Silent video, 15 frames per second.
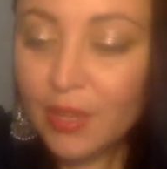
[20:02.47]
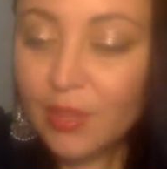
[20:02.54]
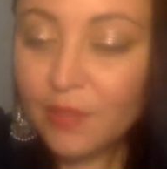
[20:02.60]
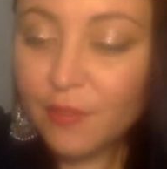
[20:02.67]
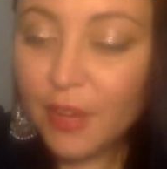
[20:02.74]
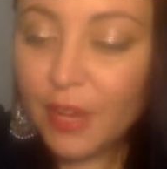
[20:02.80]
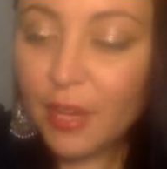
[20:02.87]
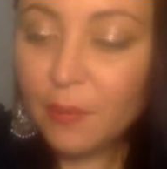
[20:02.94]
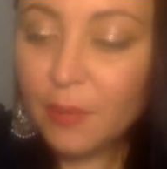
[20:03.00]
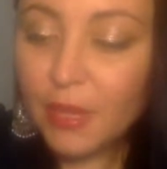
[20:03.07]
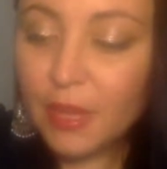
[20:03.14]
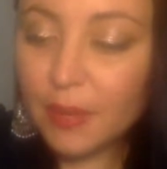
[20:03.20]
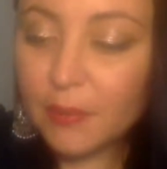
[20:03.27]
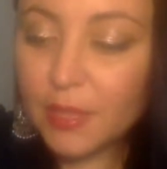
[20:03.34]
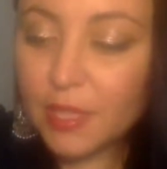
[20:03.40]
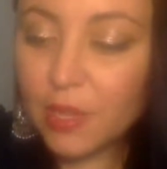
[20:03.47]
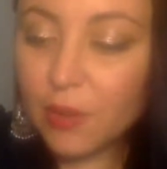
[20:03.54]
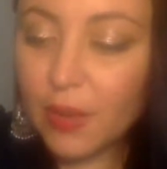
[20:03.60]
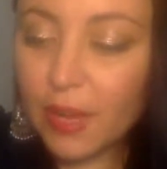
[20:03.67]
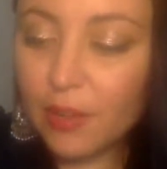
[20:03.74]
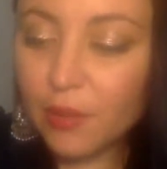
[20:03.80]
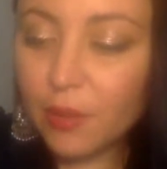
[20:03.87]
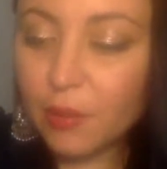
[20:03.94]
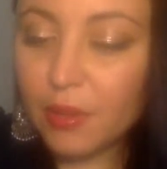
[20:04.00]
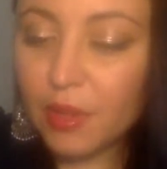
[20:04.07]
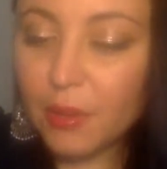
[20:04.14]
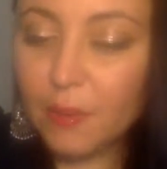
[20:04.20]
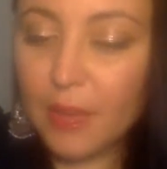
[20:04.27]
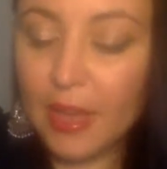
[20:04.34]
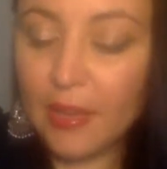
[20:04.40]
Freya becomes so angry with a
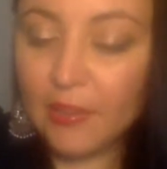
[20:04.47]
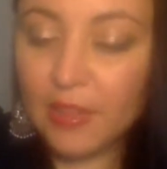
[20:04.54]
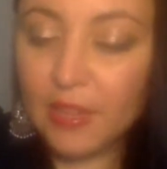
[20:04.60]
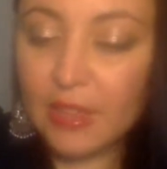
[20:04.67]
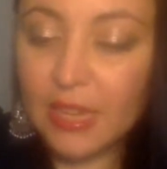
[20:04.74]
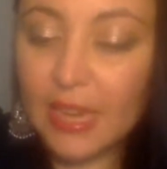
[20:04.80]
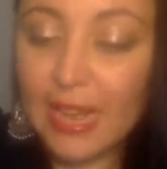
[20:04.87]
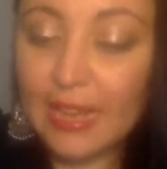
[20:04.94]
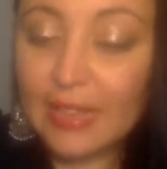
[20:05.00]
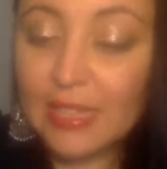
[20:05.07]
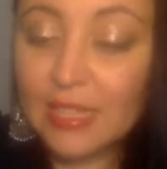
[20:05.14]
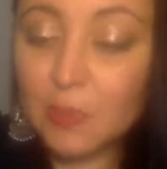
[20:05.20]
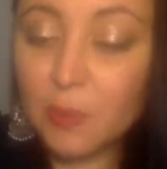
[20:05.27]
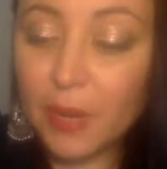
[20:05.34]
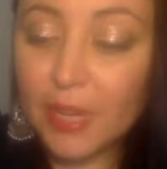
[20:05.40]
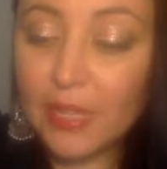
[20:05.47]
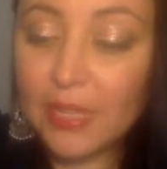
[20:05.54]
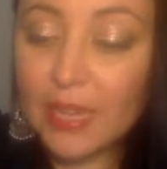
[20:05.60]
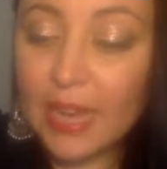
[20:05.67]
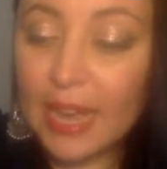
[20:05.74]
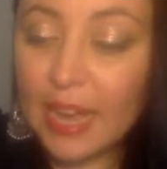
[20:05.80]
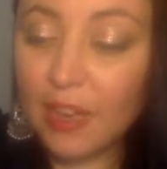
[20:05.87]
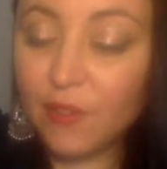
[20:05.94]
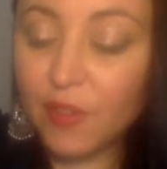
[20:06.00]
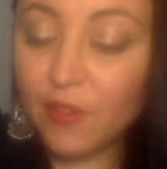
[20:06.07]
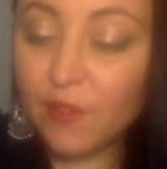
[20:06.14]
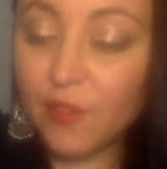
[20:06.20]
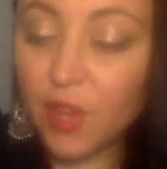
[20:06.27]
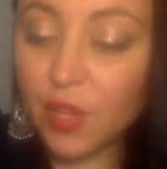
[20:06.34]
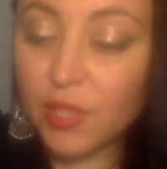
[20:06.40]
man that the necklace breaks in half
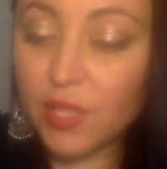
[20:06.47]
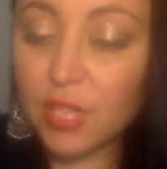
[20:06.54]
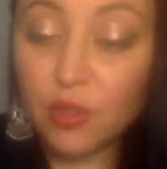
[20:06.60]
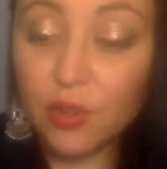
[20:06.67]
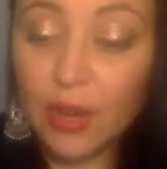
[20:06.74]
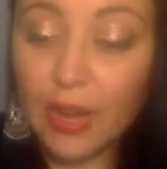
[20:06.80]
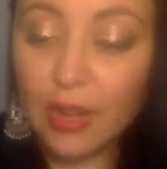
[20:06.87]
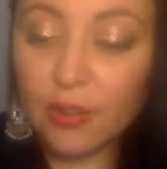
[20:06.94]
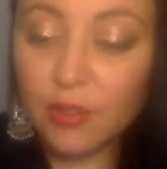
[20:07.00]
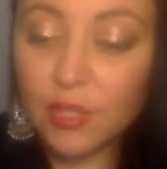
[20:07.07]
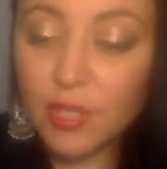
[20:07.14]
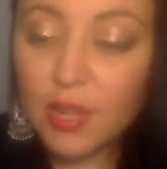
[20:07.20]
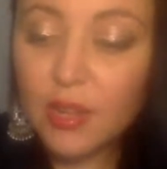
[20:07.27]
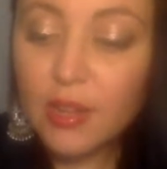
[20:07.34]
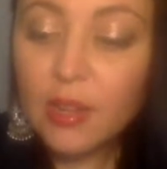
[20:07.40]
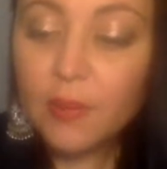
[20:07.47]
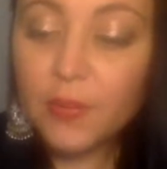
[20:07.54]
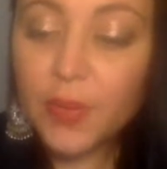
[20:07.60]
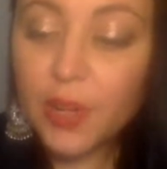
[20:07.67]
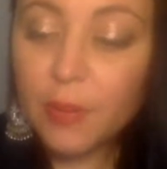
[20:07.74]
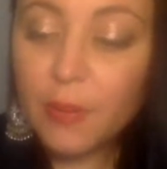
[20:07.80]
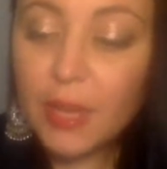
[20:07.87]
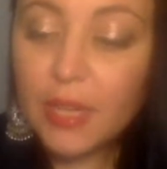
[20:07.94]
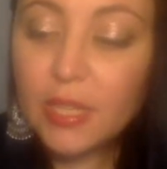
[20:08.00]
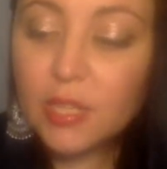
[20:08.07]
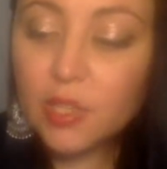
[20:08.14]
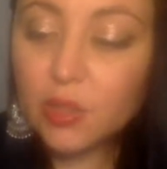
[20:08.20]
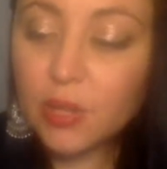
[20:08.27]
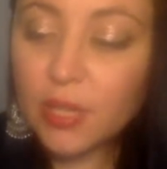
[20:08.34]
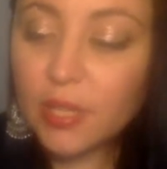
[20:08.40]
and falls to the ground. There are many
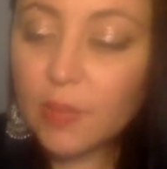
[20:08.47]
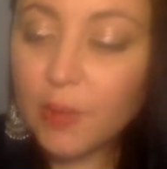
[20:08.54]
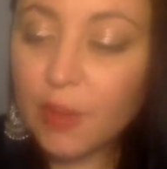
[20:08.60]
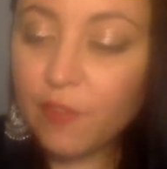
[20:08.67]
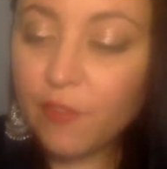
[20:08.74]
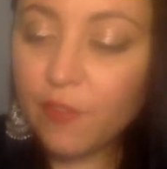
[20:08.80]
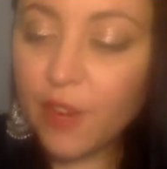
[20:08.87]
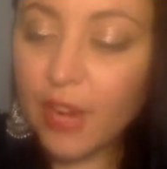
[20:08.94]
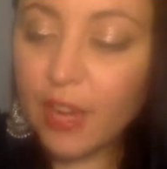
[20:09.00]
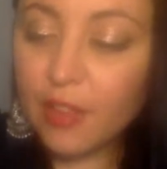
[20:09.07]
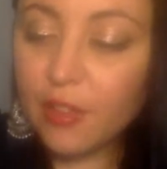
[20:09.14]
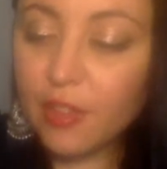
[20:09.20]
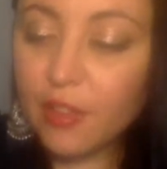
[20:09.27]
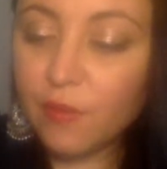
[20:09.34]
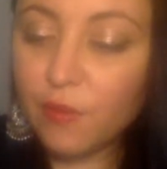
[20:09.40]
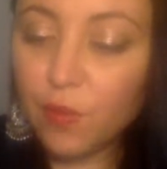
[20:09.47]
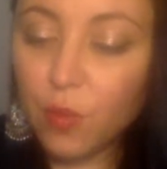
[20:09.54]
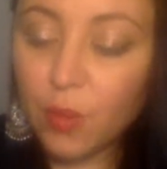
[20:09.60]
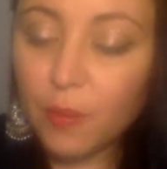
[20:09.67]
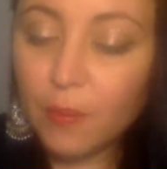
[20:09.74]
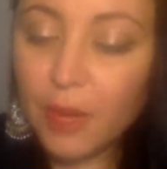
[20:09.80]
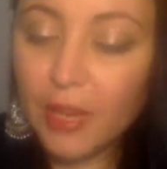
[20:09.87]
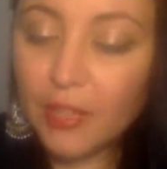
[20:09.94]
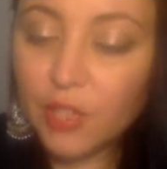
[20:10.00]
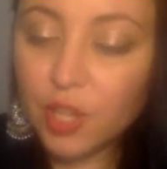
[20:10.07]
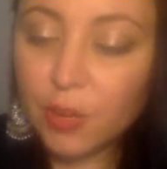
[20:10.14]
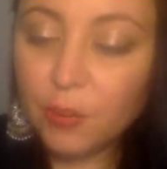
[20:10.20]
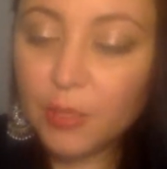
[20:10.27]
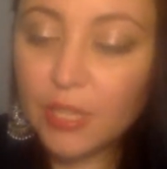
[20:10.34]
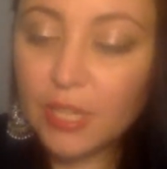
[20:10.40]
stories about Freya that inform my
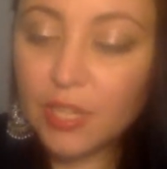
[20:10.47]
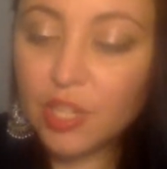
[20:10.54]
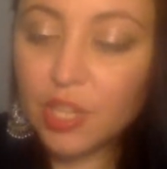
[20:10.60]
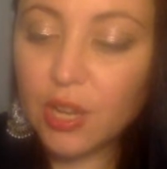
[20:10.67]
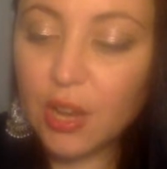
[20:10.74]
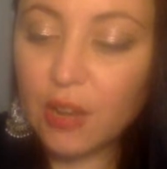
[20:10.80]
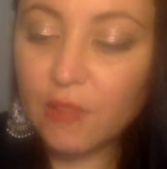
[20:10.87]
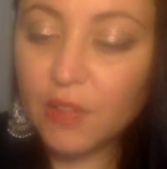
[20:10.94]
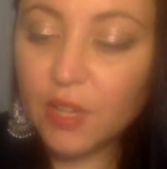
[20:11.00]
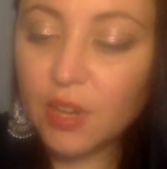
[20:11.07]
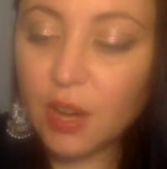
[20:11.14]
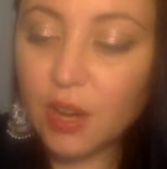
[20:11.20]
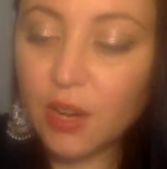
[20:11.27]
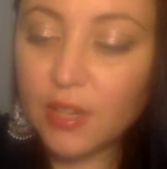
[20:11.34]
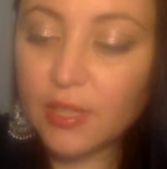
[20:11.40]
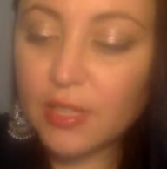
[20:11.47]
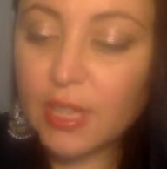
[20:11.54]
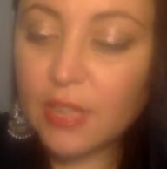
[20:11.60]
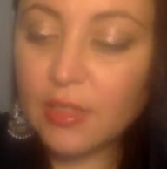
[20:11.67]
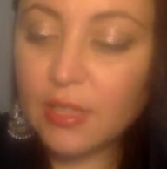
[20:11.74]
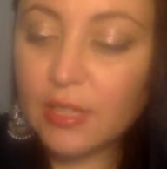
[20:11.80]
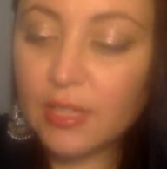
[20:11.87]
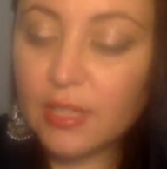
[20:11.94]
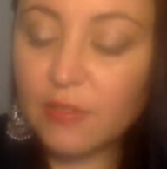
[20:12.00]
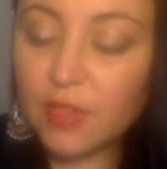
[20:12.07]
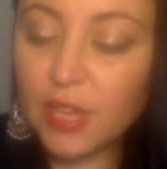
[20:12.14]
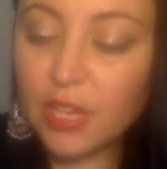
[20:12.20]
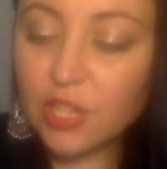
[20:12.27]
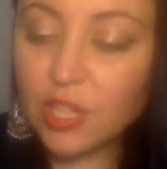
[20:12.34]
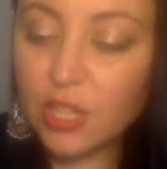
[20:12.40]
interpretation of the cards in this
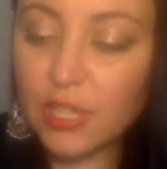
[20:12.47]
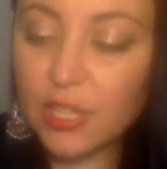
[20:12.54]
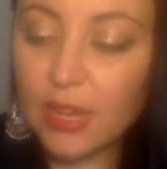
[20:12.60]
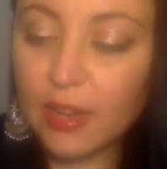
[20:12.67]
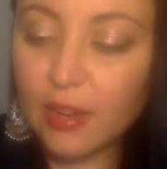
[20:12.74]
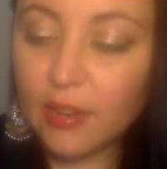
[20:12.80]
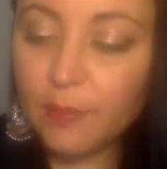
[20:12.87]
divination deck.